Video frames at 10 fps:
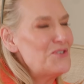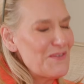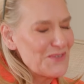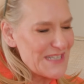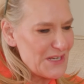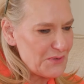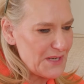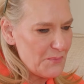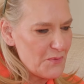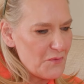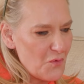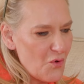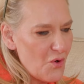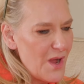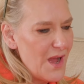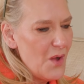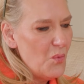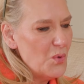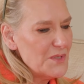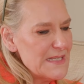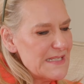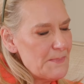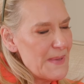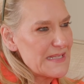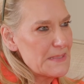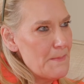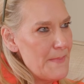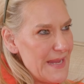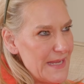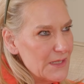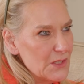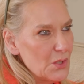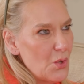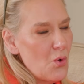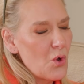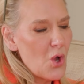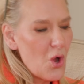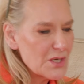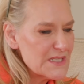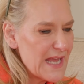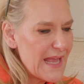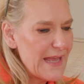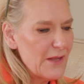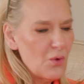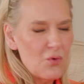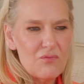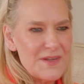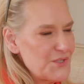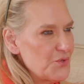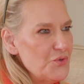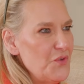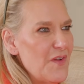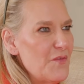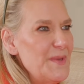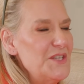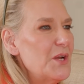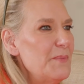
travel secret number 4. What is the best meal or cocktail or restaurant you've ever been to?